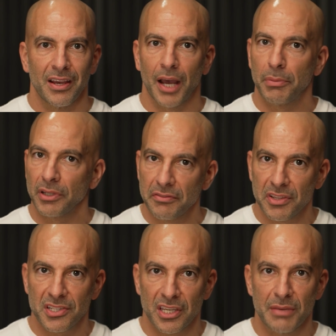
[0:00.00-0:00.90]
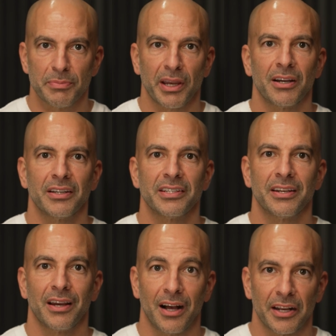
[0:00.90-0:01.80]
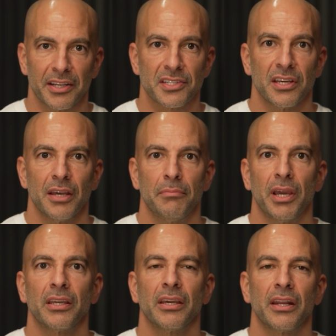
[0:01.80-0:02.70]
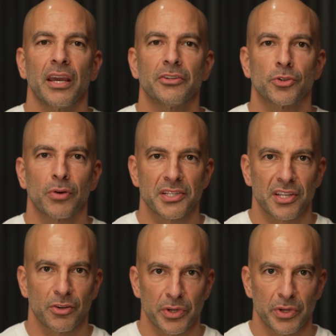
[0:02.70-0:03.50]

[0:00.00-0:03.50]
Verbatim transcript: I believe this keeps my content honest, making it a trusted